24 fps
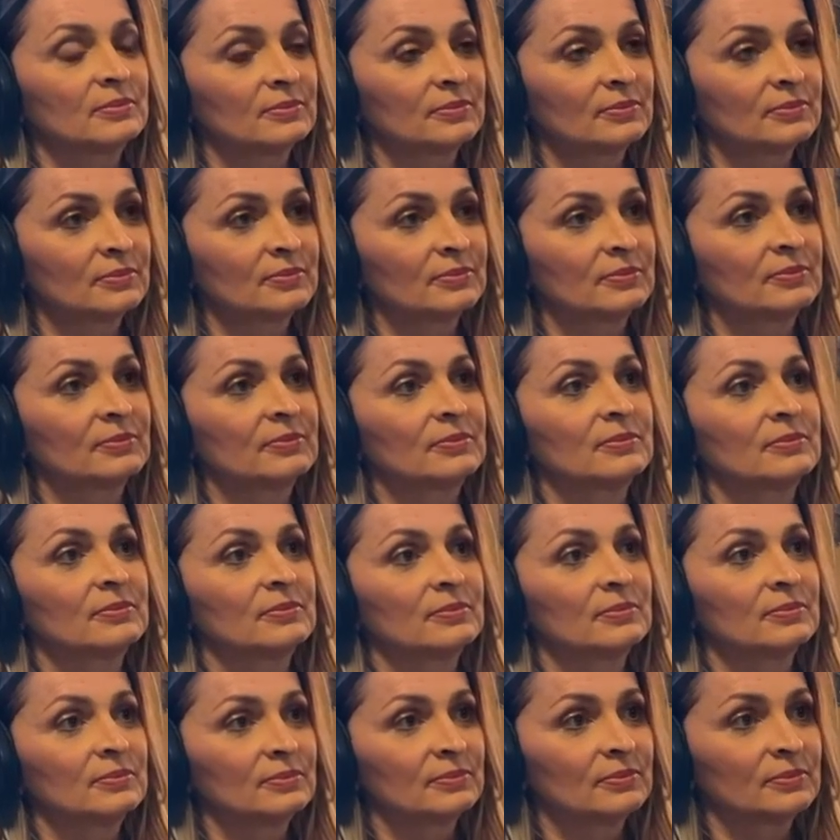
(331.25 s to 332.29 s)

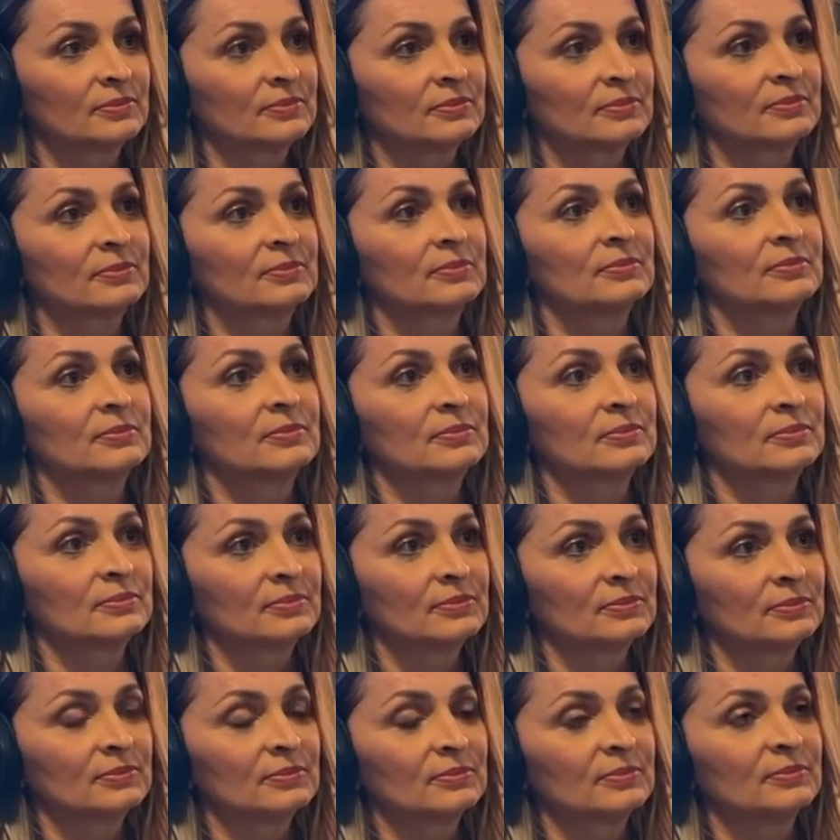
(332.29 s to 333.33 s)

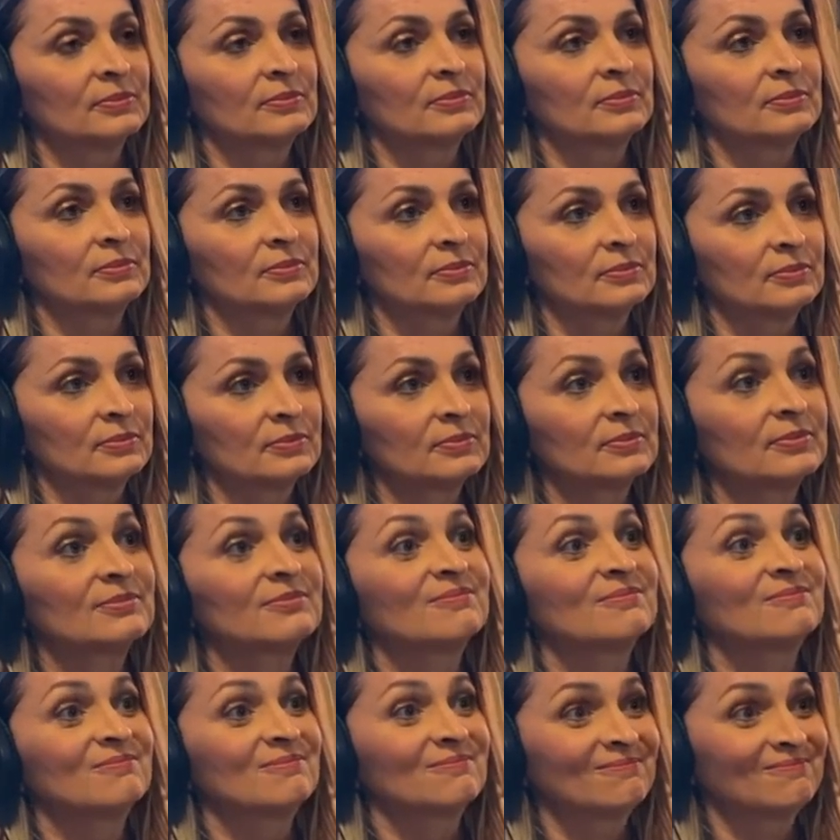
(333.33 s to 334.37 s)

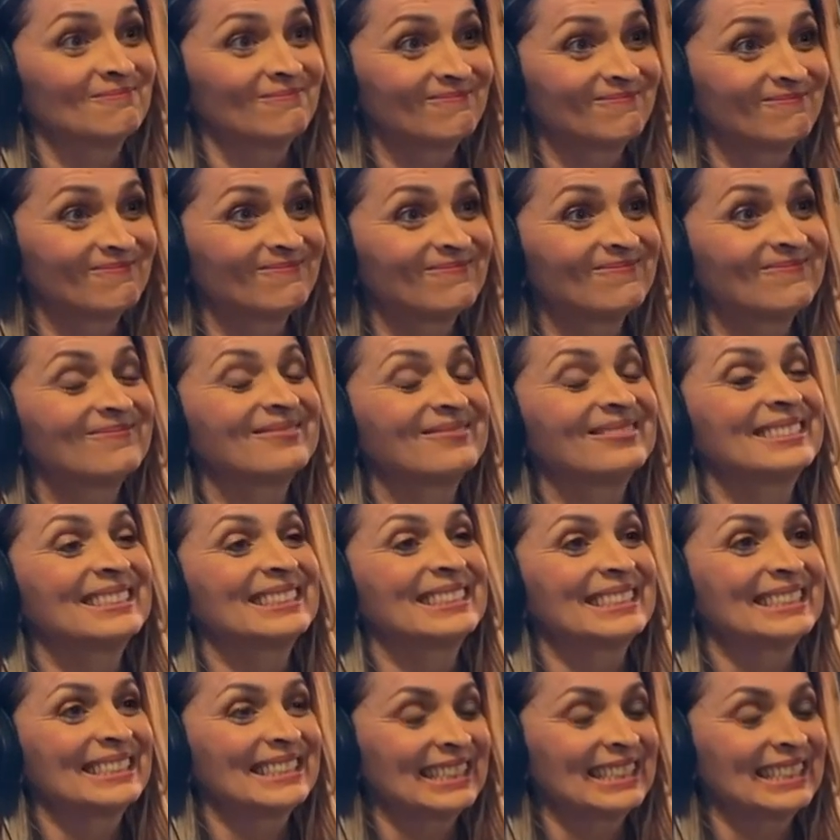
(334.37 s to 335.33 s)
[no speech]